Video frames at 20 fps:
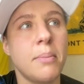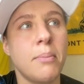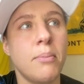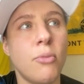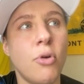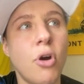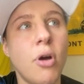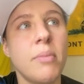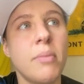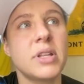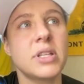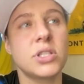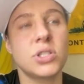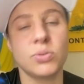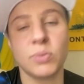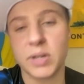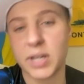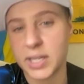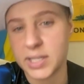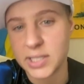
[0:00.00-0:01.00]

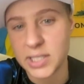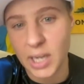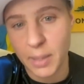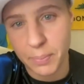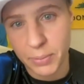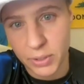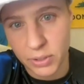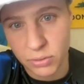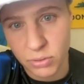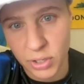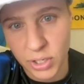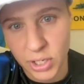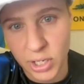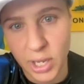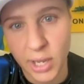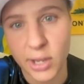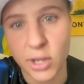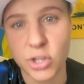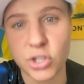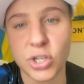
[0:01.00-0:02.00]
moments when I step into the
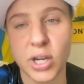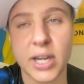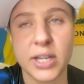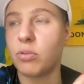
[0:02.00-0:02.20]
cage.